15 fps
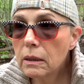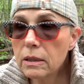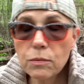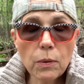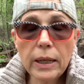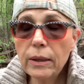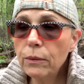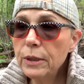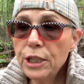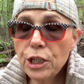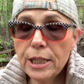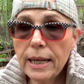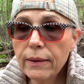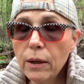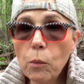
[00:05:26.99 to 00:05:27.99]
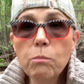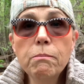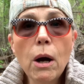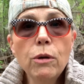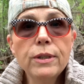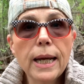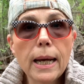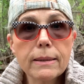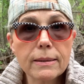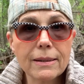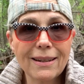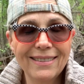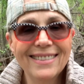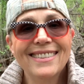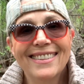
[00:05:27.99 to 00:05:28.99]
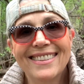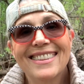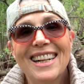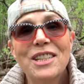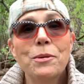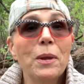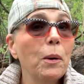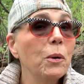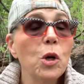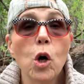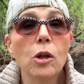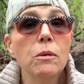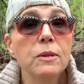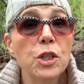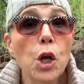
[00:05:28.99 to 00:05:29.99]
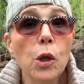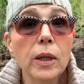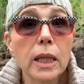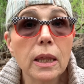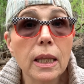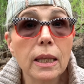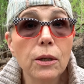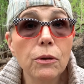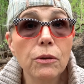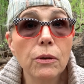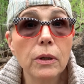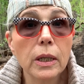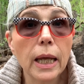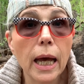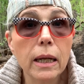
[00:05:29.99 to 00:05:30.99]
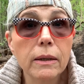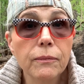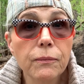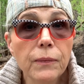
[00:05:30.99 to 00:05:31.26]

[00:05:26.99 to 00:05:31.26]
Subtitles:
when we just had the Modes, that's what they were called. It was the only thing you could get.